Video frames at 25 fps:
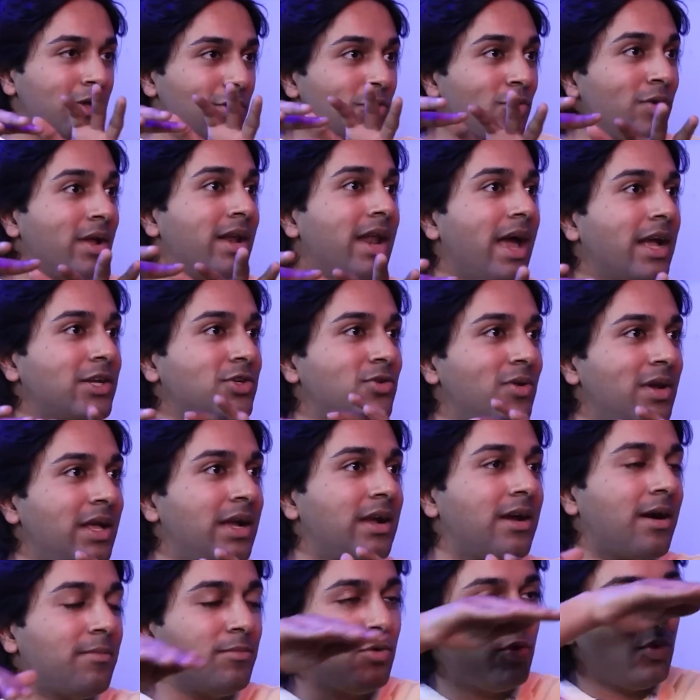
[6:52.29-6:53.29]
you can
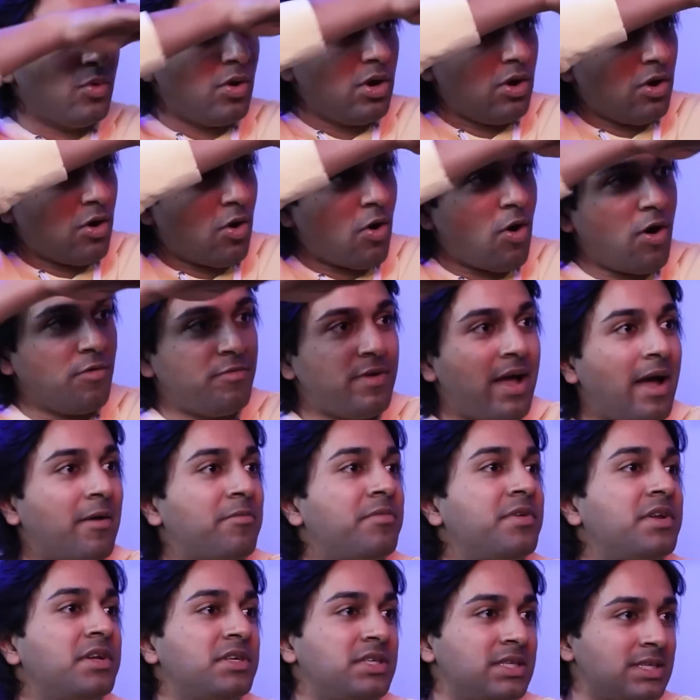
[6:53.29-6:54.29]
actually come to a law of
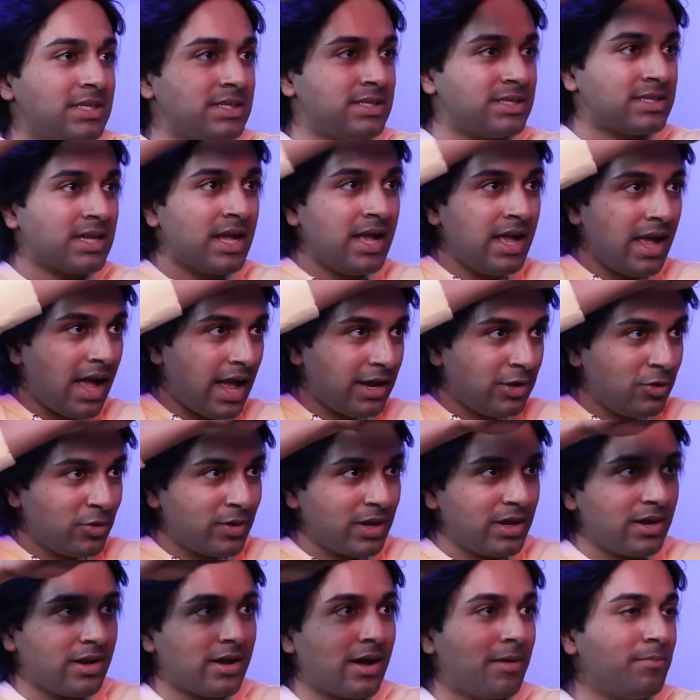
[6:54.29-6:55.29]
averages and you
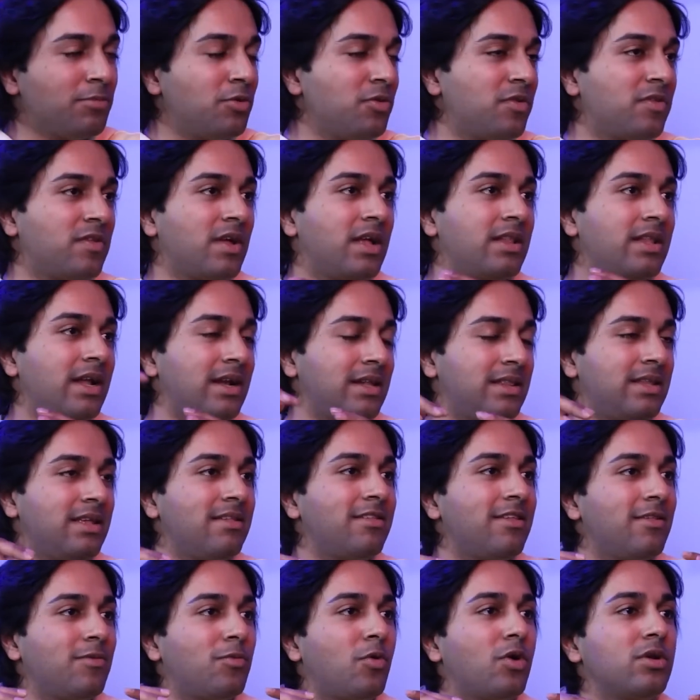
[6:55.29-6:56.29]
can come to say that
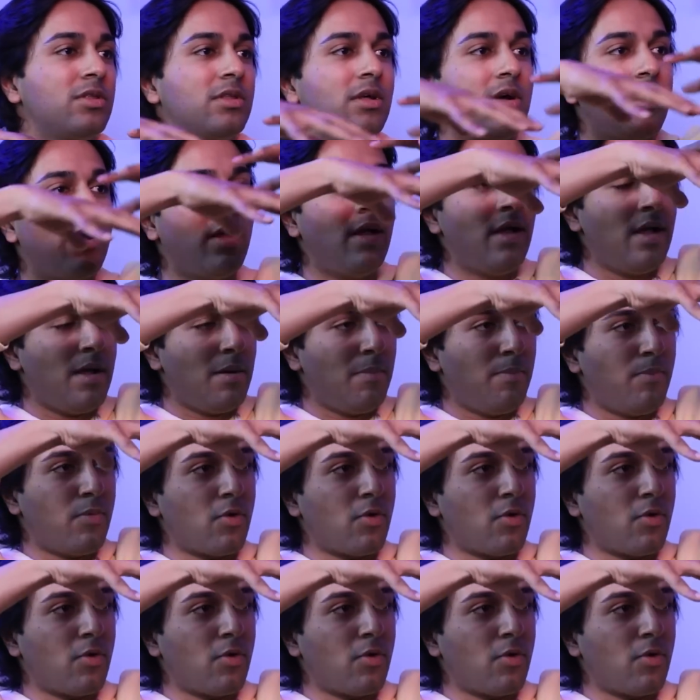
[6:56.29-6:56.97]
this is what the